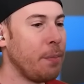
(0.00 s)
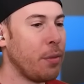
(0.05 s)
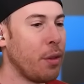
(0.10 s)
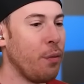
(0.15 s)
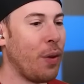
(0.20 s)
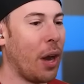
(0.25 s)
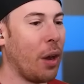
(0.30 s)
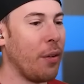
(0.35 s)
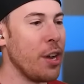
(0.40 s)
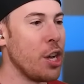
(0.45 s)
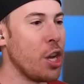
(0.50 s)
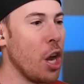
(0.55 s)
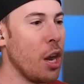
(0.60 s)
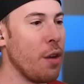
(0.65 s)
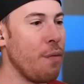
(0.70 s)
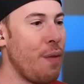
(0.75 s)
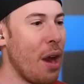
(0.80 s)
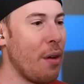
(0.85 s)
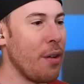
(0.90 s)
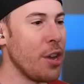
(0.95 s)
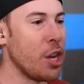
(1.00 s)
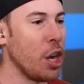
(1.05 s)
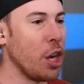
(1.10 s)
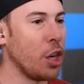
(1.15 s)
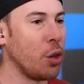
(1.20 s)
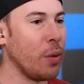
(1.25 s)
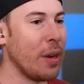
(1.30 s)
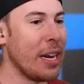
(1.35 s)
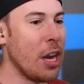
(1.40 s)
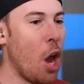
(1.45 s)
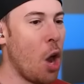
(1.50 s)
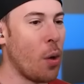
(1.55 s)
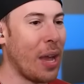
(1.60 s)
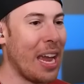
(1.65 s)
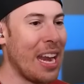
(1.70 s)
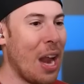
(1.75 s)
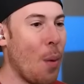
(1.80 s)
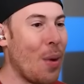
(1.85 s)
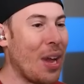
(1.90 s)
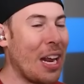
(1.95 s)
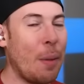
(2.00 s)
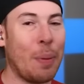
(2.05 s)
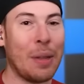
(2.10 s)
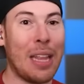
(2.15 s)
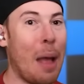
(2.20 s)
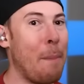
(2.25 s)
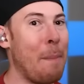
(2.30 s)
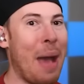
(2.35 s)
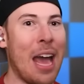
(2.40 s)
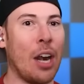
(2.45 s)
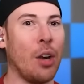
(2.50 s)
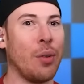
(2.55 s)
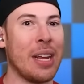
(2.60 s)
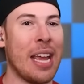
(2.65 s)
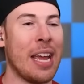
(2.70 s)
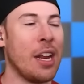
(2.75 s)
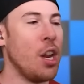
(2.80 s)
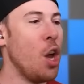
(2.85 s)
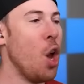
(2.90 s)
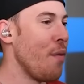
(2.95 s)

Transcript: Very good. Very good, green. Okay, now we got to put that battery in.